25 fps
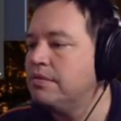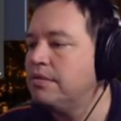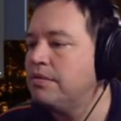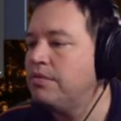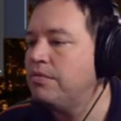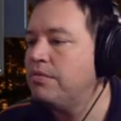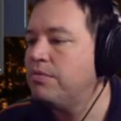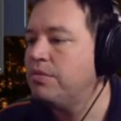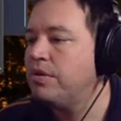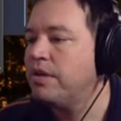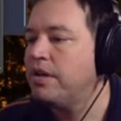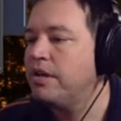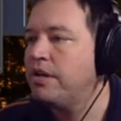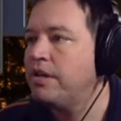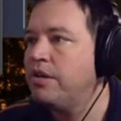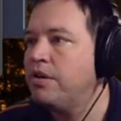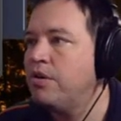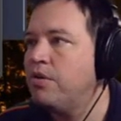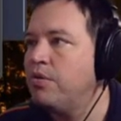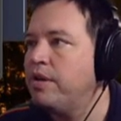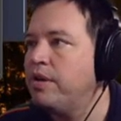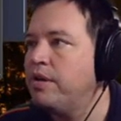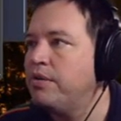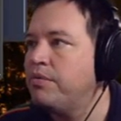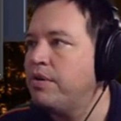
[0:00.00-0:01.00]
We're going to go
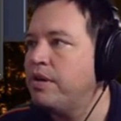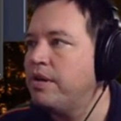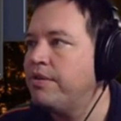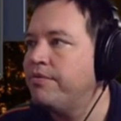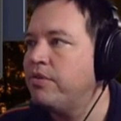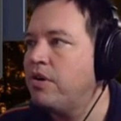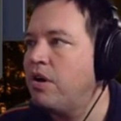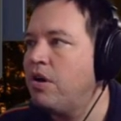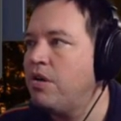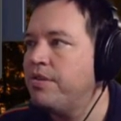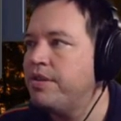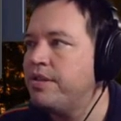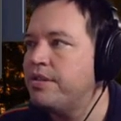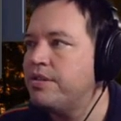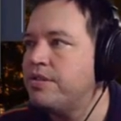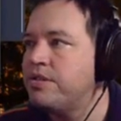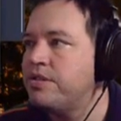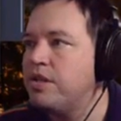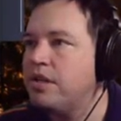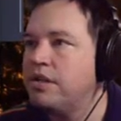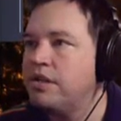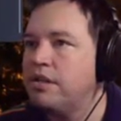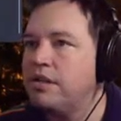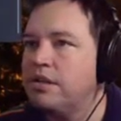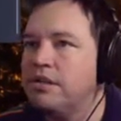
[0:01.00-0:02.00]
get rid of all this
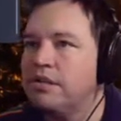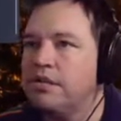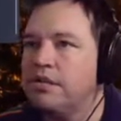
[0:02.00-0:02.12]
junk.